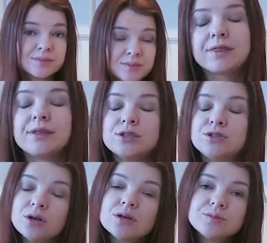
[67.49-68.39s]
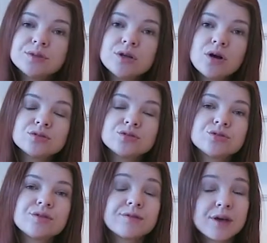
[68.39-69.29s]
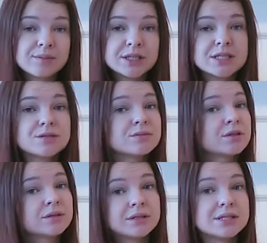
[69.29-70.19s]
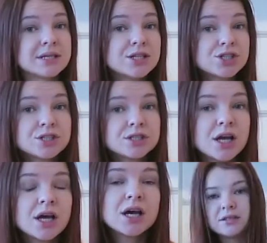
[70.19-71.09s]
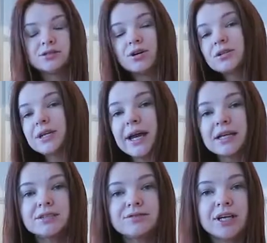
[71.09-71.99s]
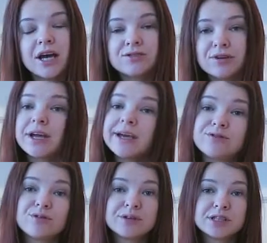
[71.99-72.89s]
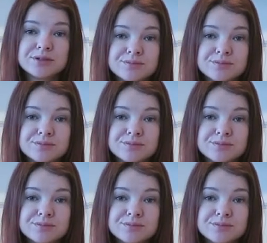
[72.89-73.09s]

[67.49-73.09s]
but they don't belong to feminism organization and don't actively advocate for it.